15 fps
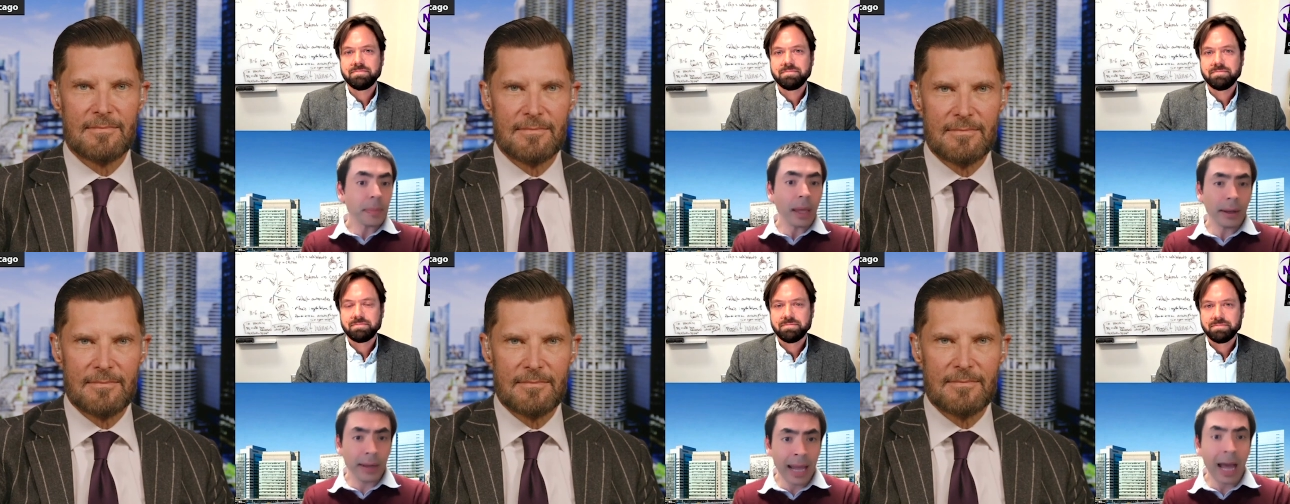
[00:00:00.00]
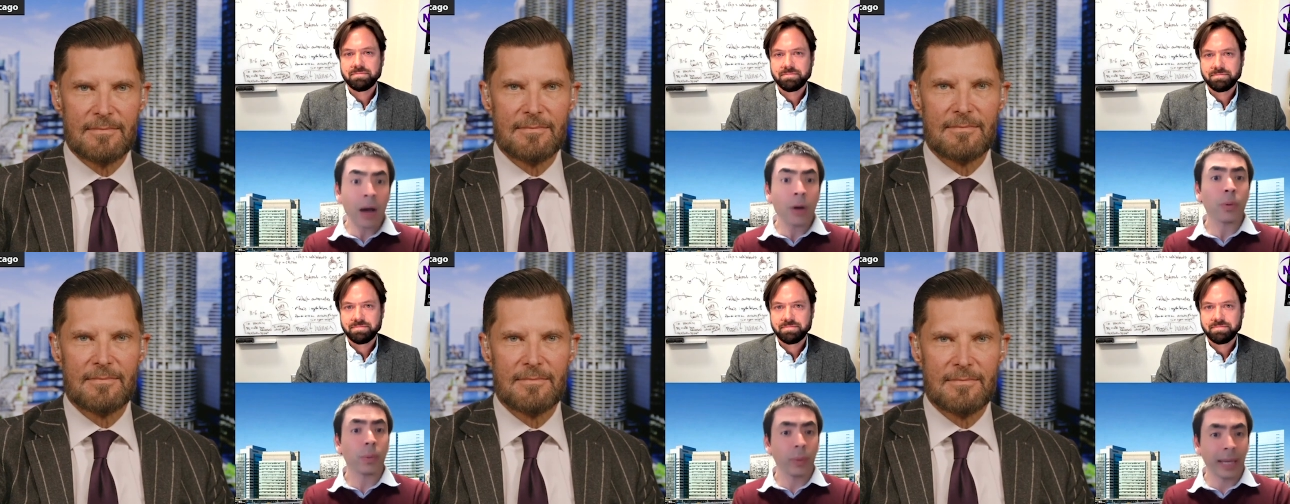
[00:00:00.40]

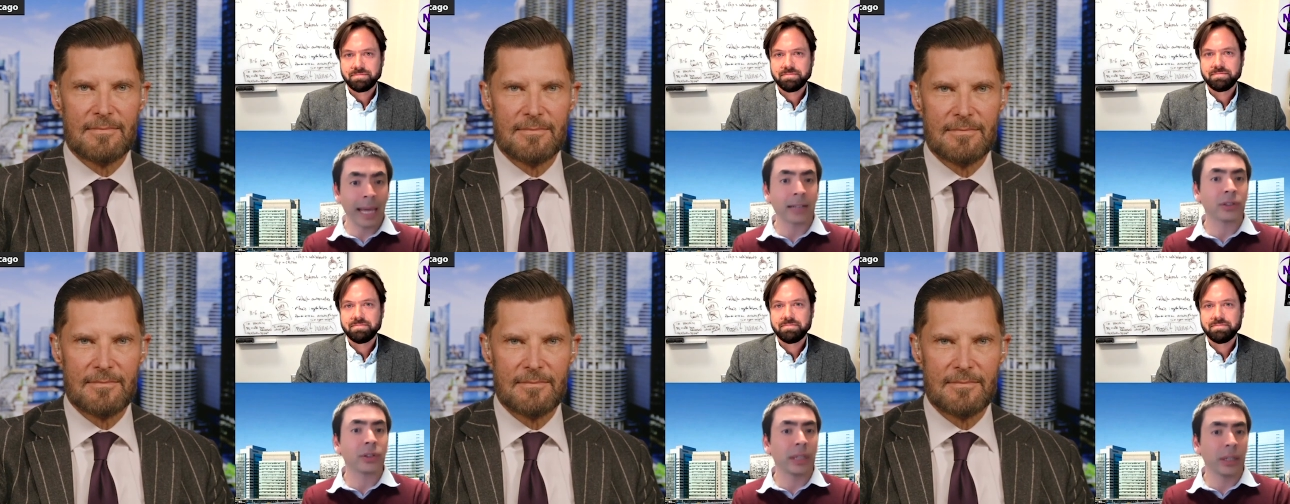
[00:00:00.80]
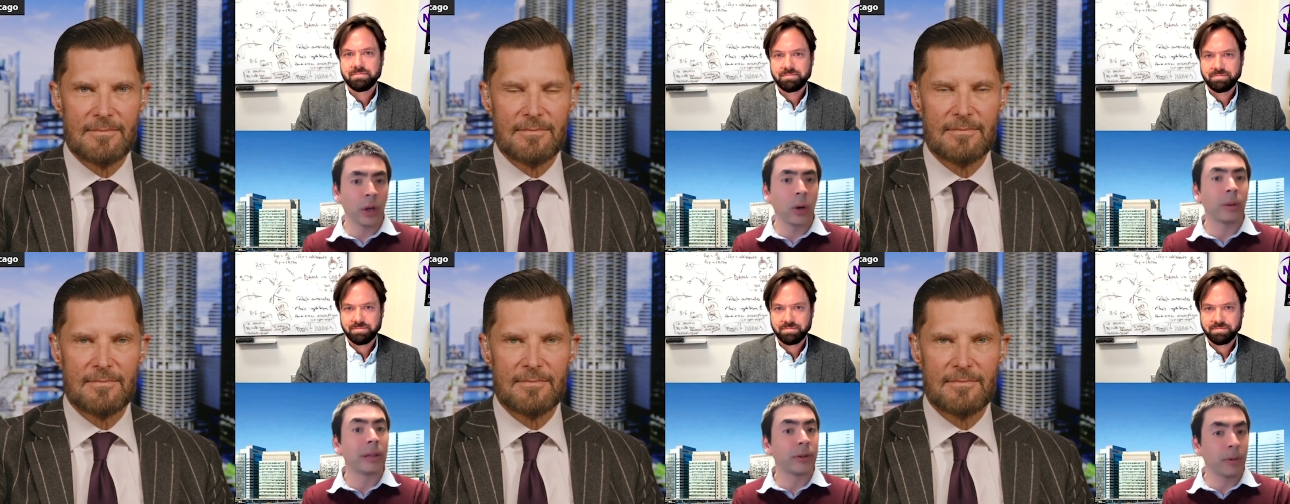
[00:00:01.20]
Speaker 1: Now we actually
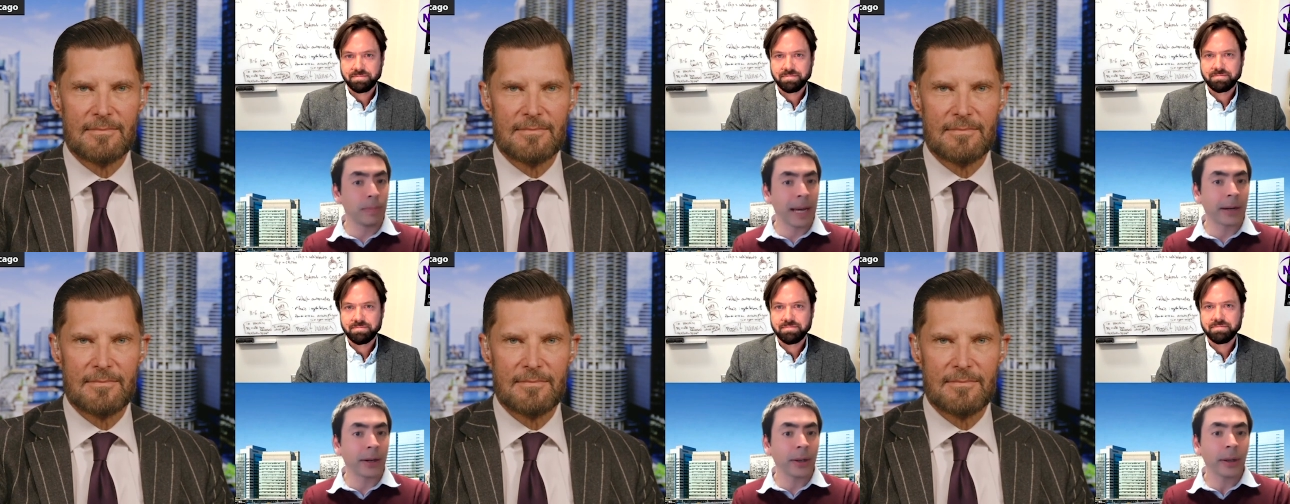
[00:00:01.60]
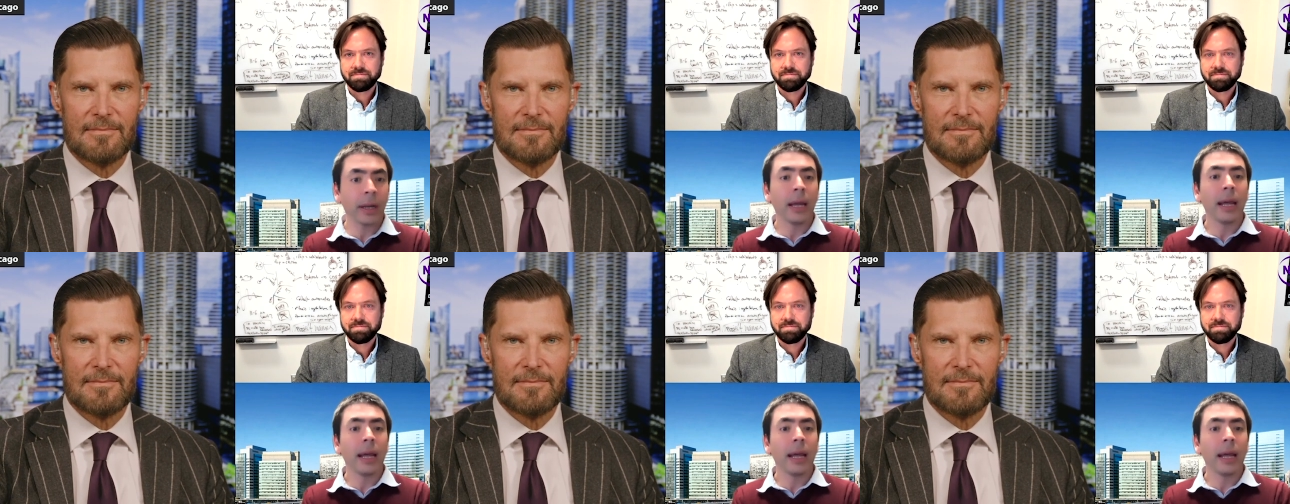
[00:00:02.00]
know a little better,